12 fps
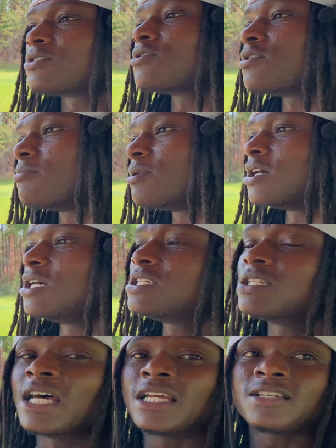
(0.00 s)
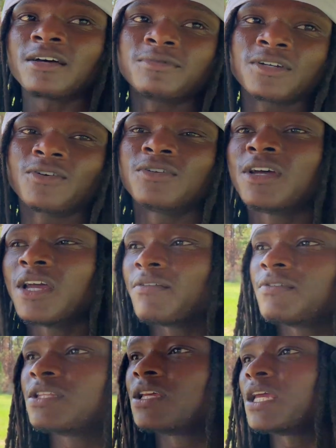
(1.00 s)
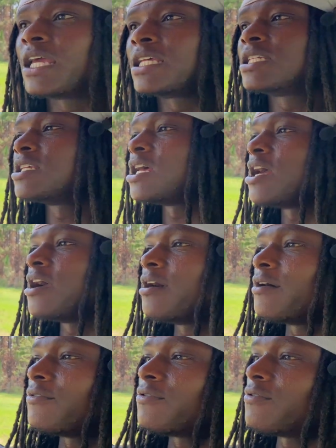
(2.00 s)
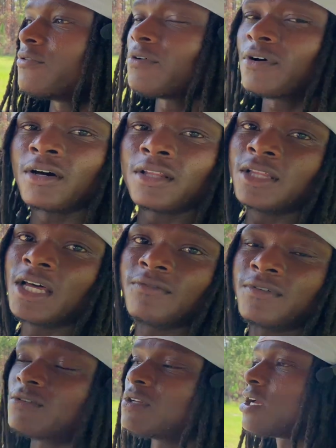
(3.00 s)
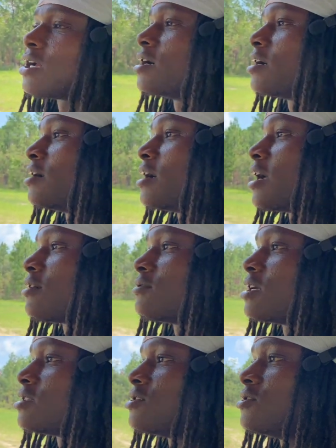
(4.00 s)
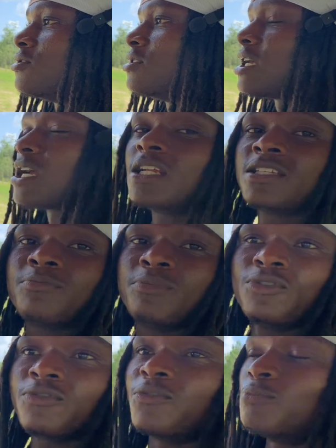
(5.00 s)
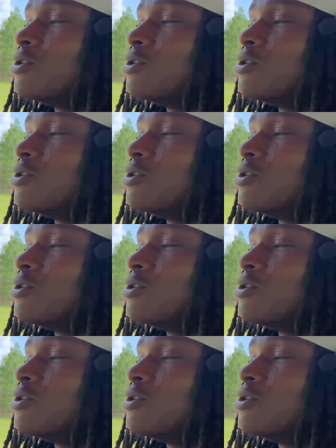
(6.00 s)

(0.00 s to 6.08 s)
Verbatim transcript: what's on it, but it's a nice optic on it. Everything's lovely on that gun. I ain't gonna lie to you. That gun is a beautiful